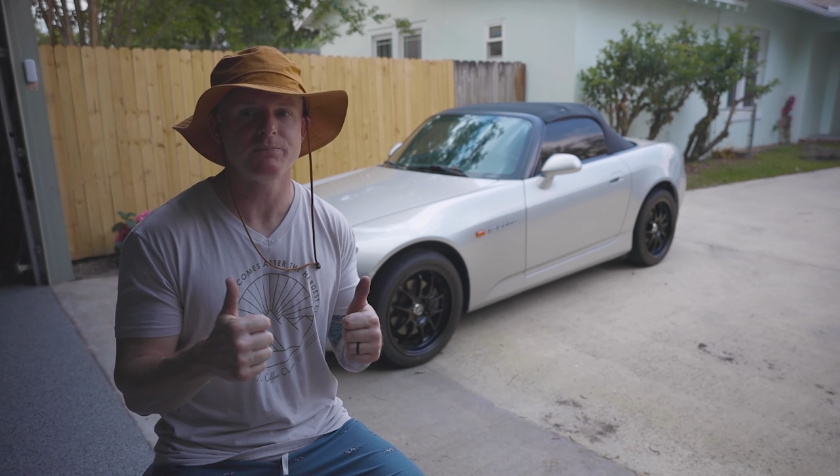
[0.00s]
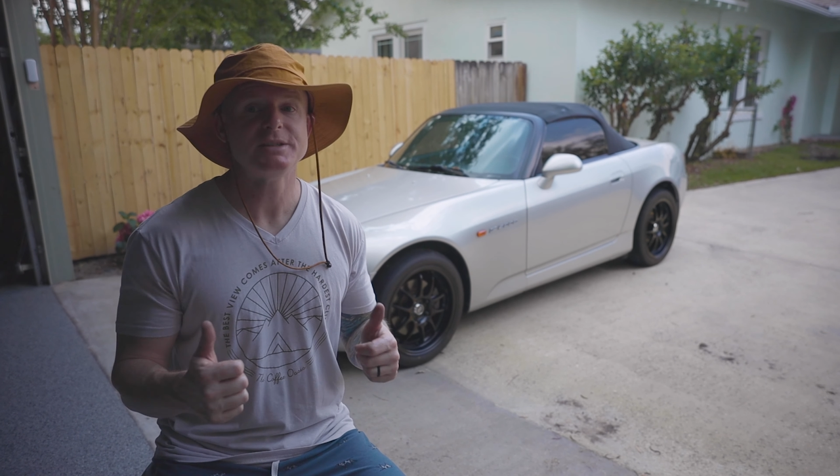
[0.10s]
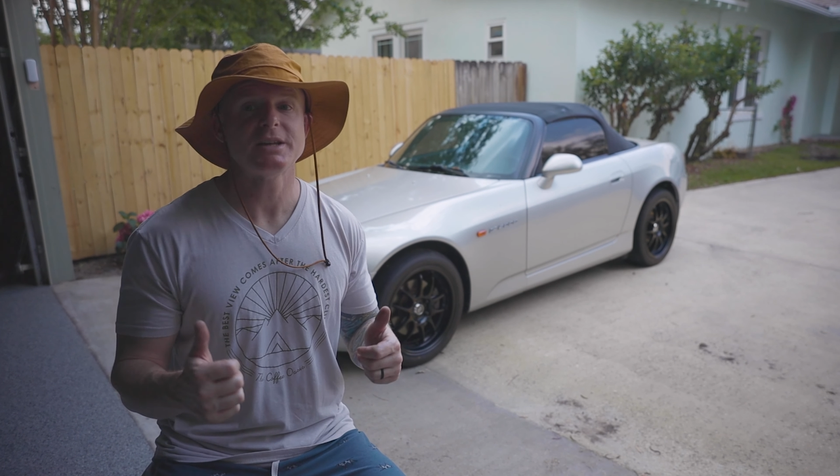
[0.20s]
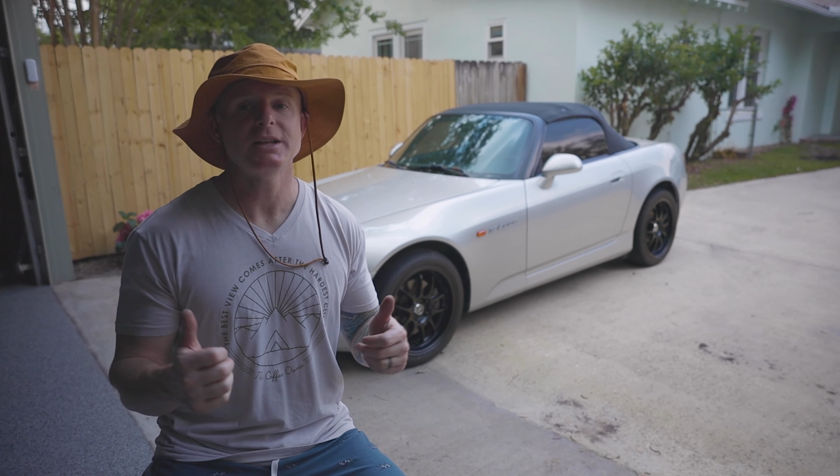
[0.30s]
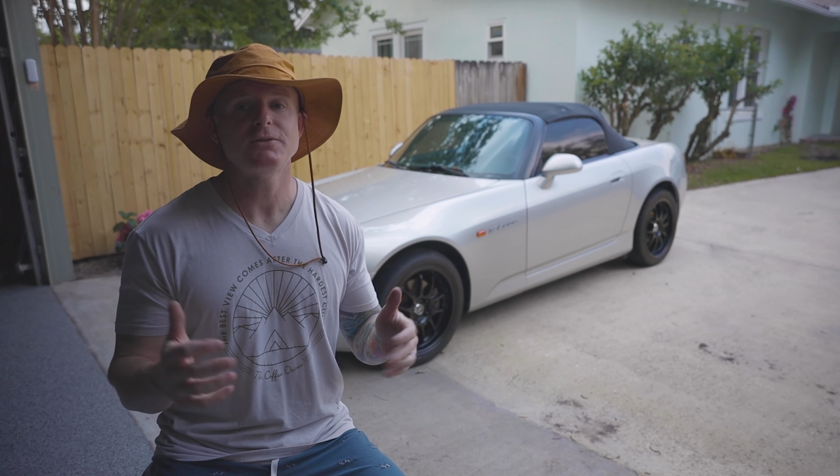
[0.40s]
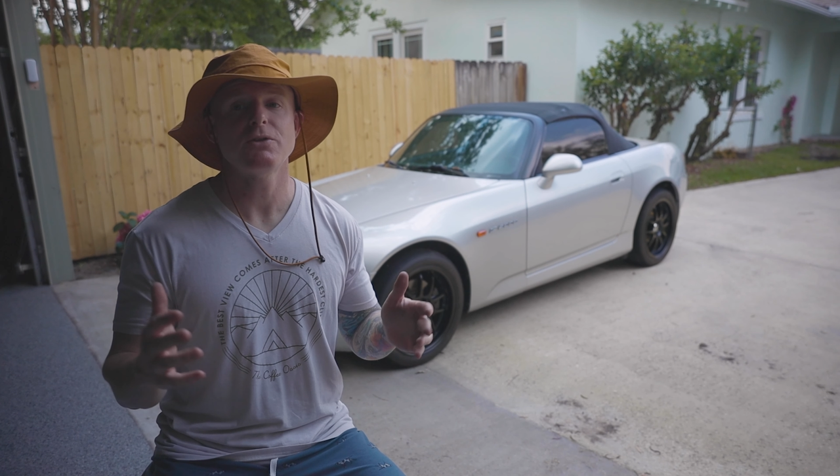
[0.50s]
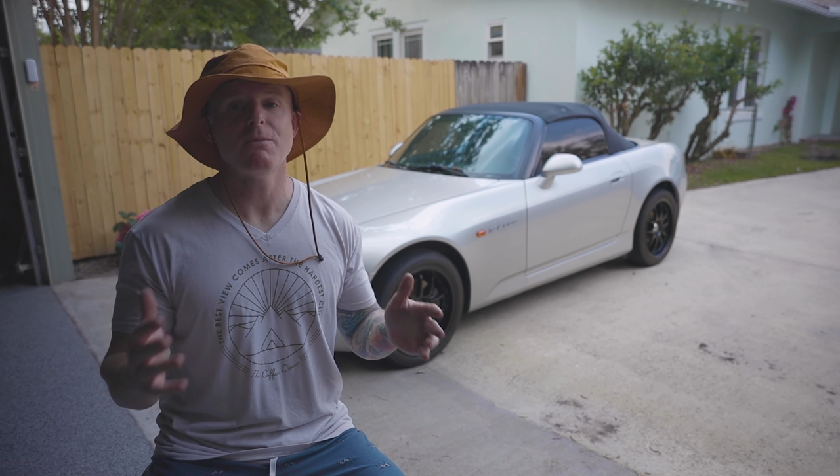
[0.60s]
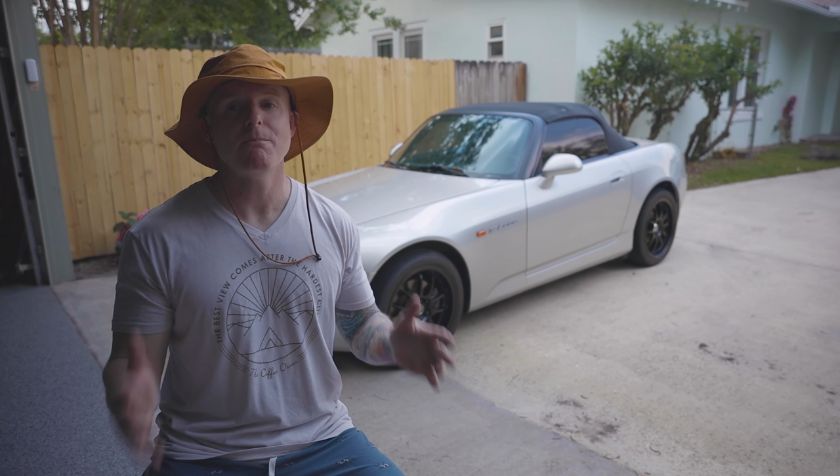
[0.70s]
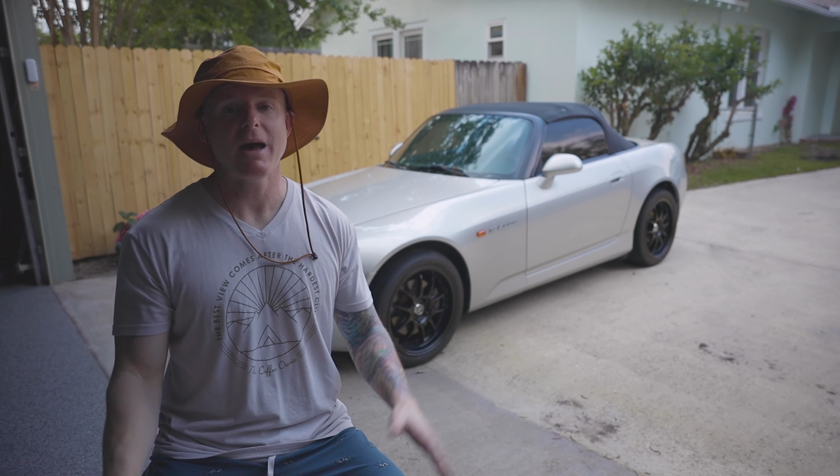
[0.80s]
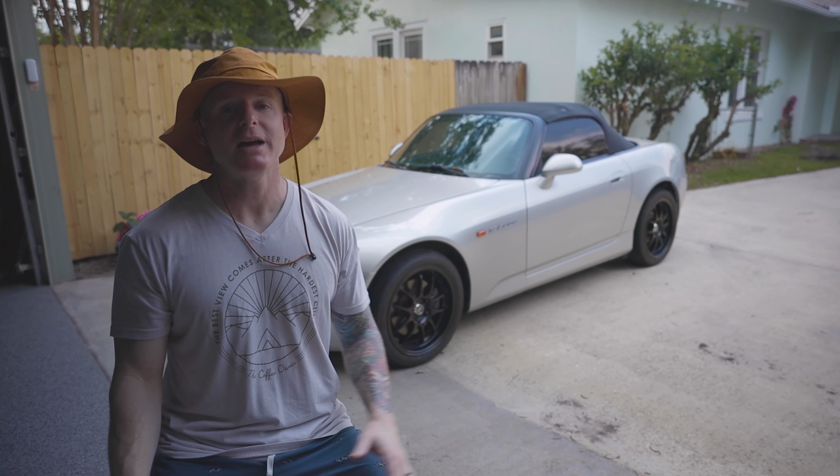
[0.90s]
Besides for the
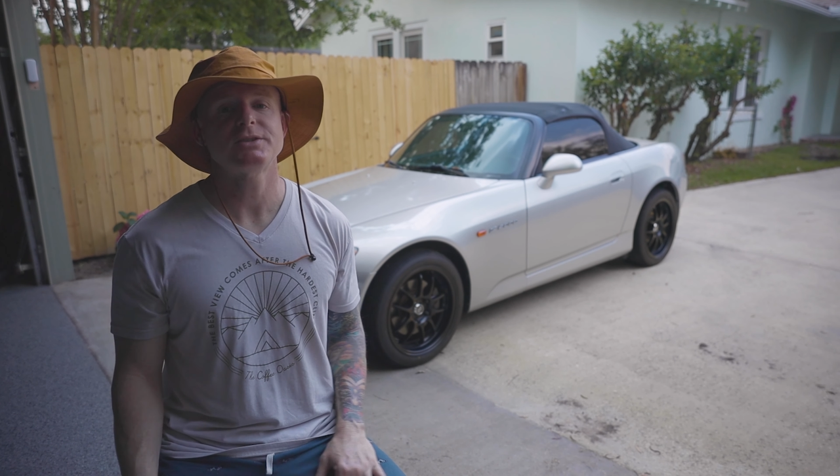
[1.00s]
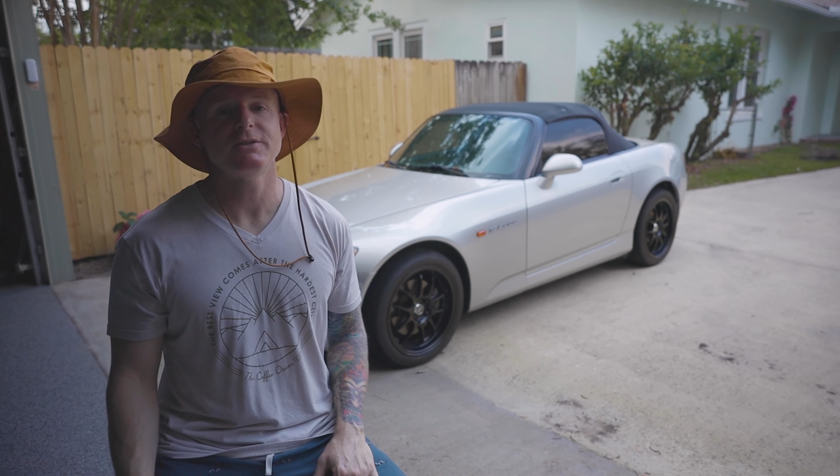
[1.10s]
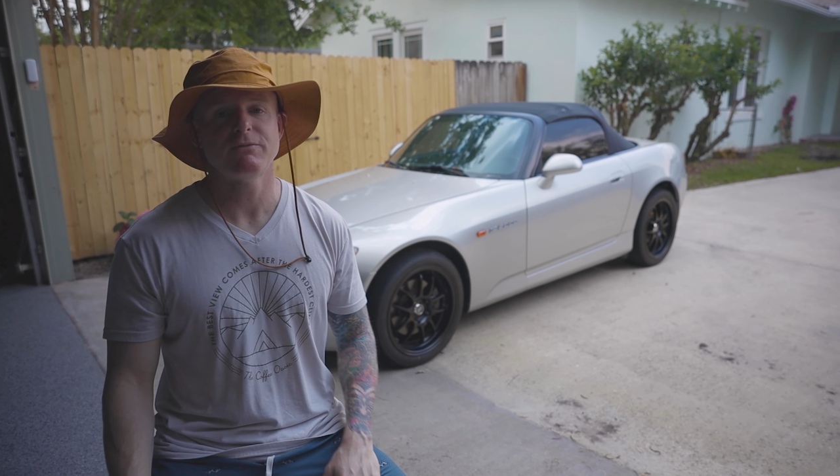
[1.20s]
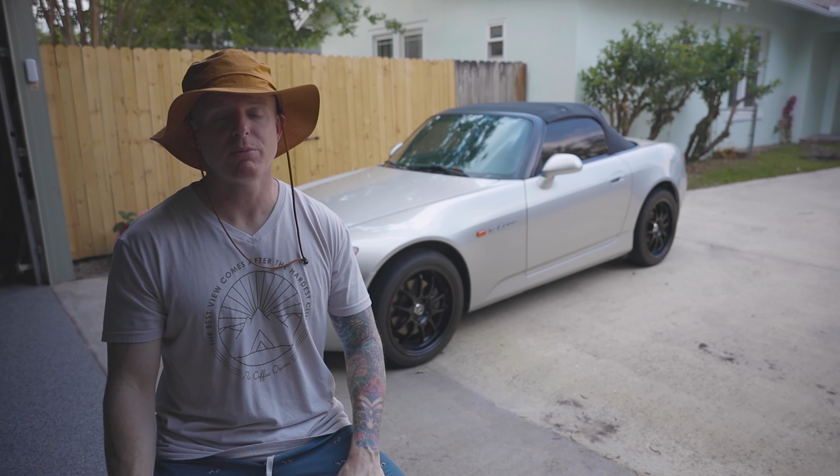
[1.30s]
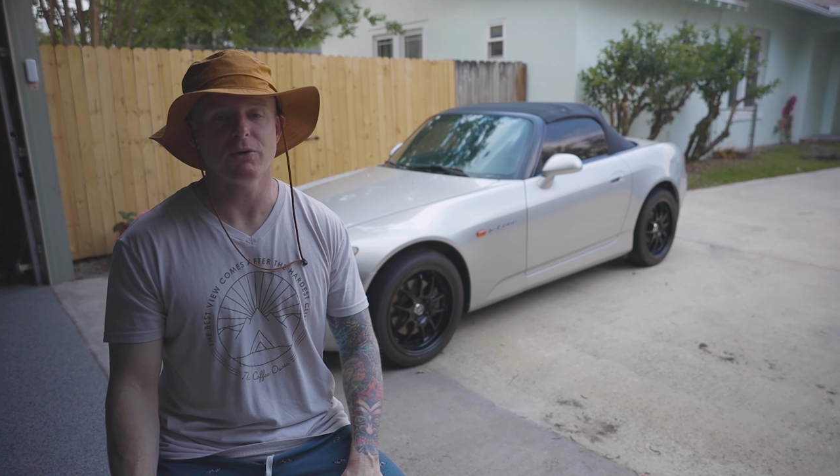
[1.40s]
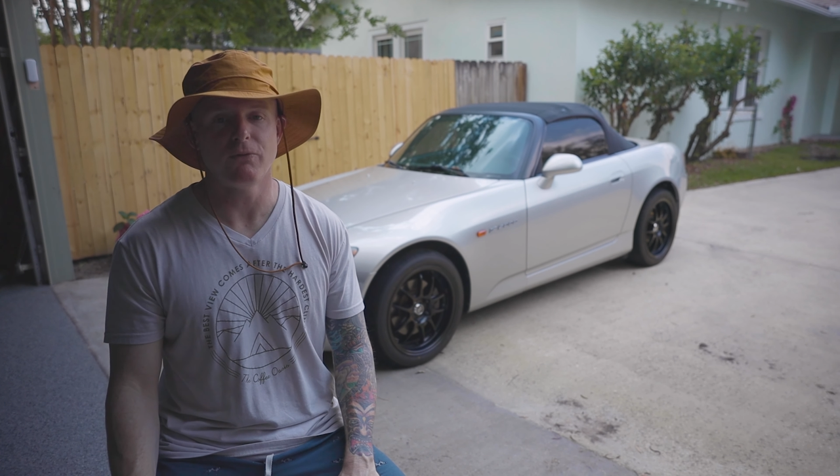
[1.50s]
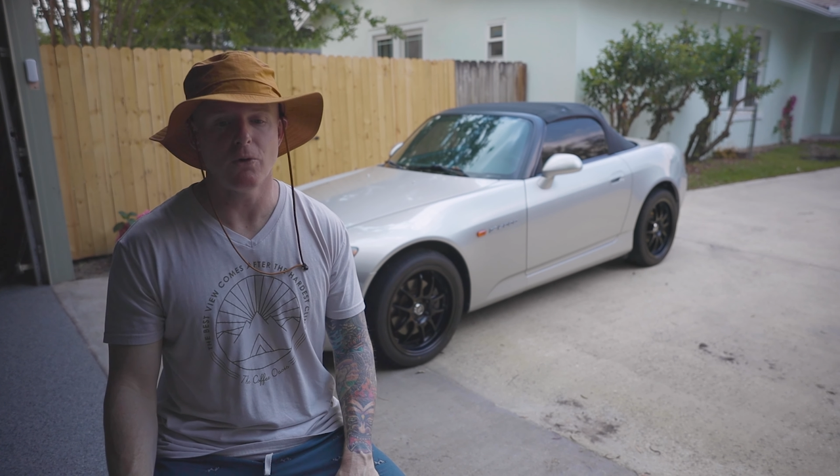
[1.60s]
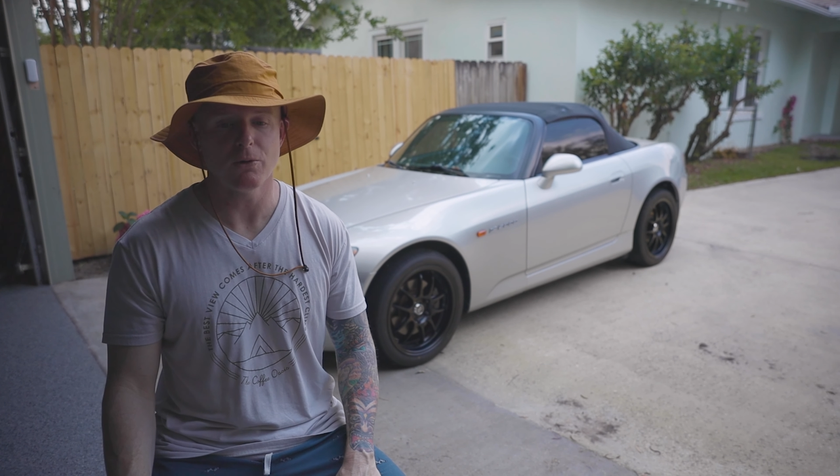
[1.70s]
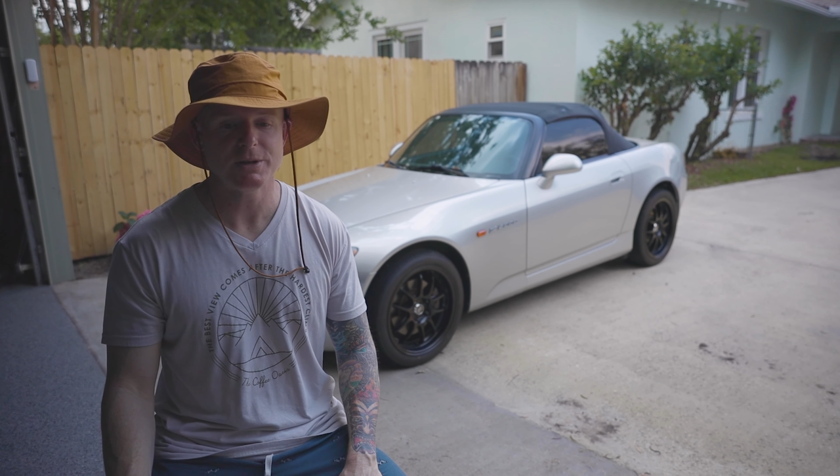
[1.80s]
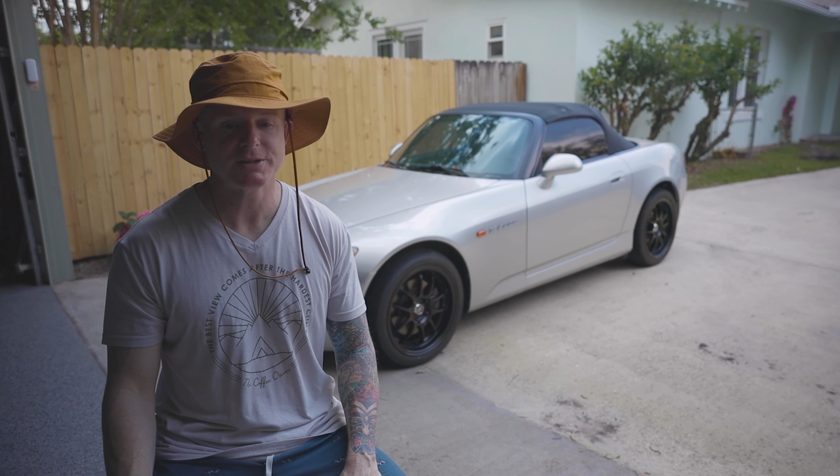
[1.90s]
massive
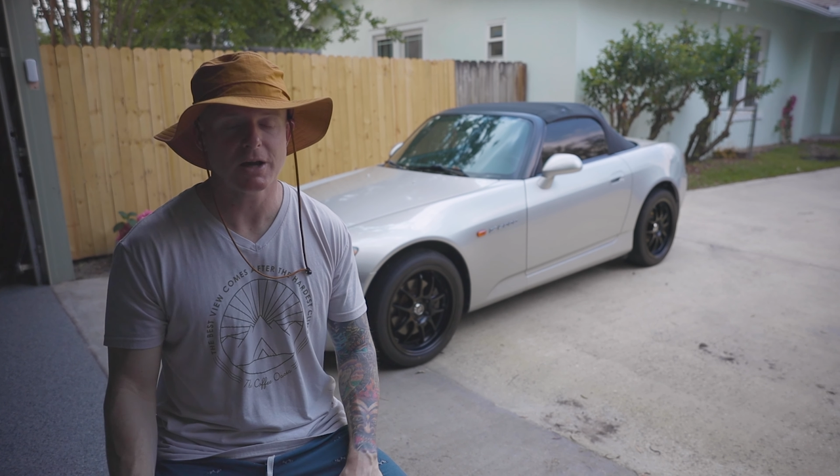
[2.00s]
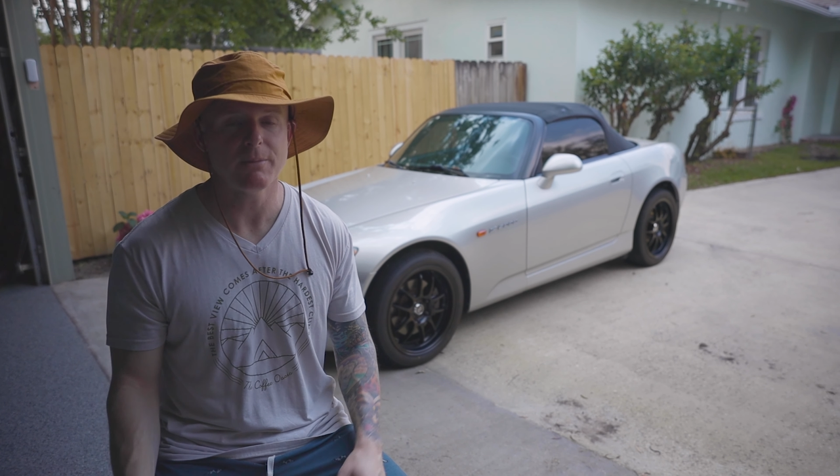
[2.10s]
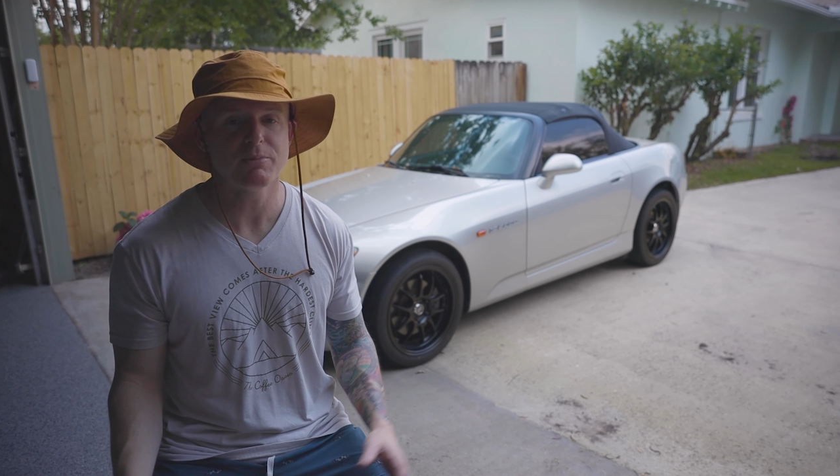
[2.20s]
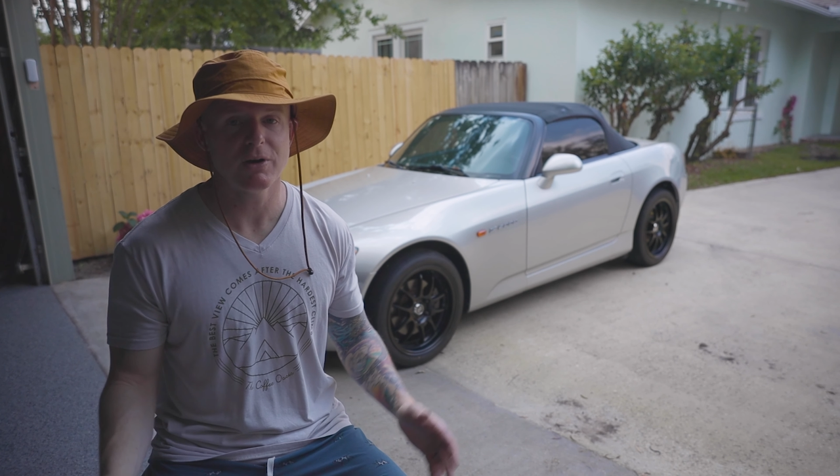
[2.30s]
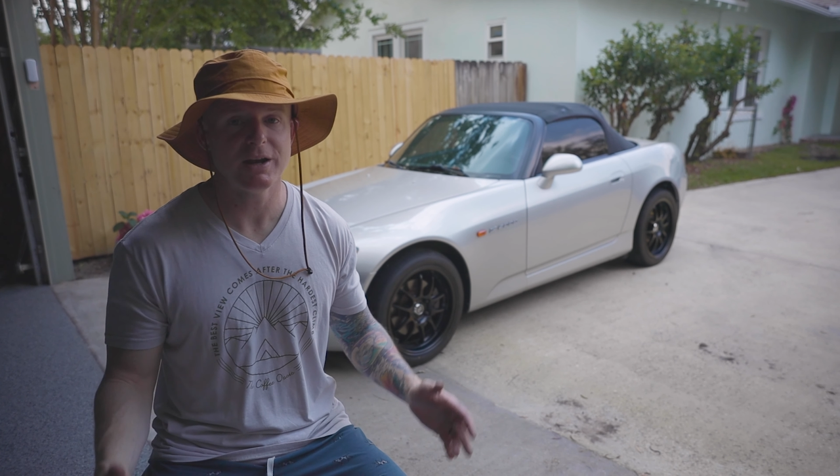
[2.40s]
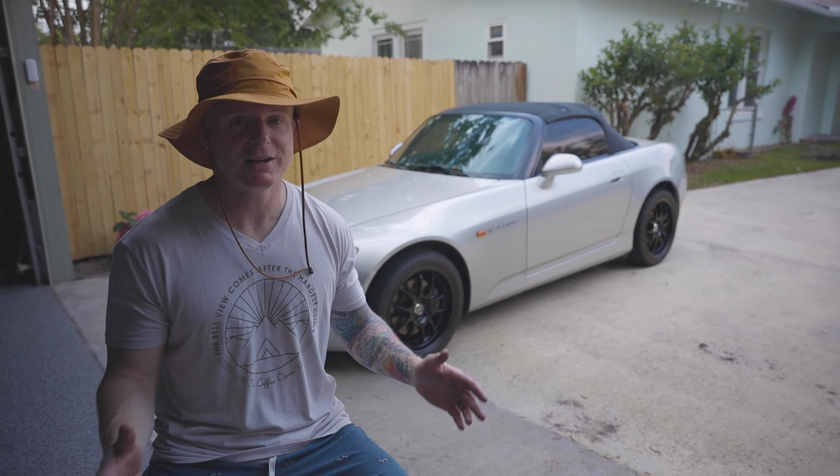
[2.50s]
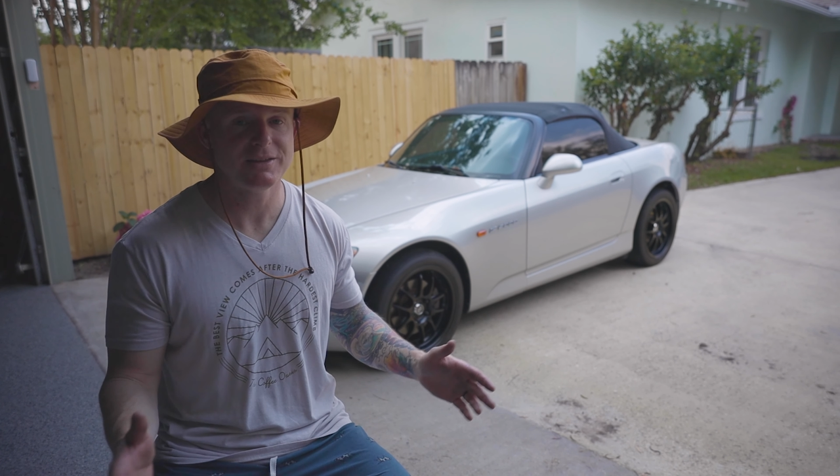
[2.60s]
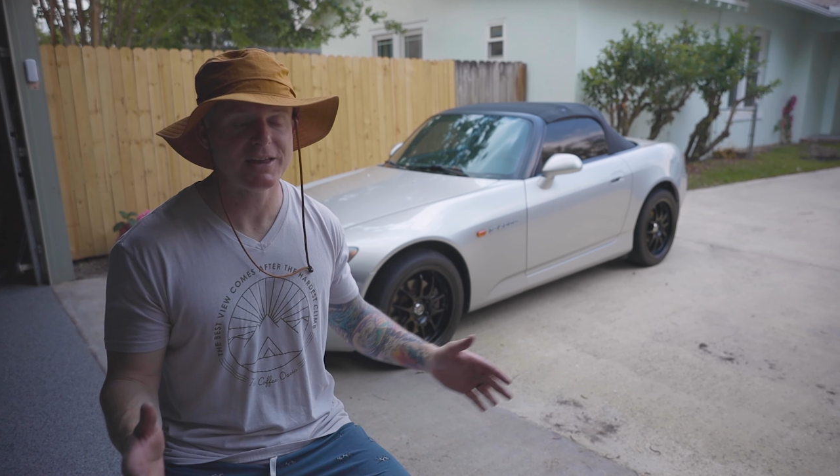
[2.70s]
performance upgrade